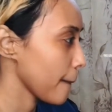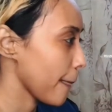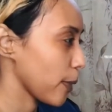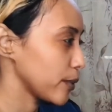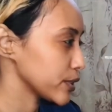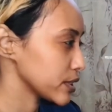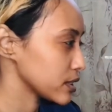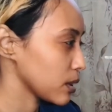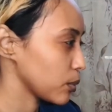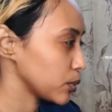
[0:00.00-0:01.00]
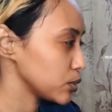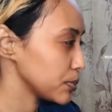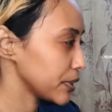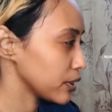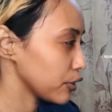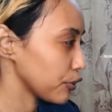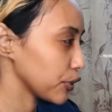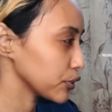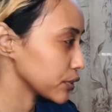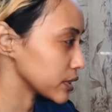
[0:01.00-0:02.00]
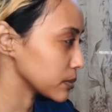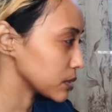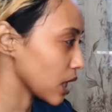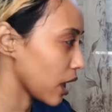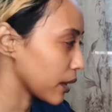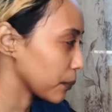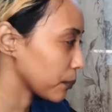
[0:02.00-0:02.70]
which is someone who's been in the field for some time.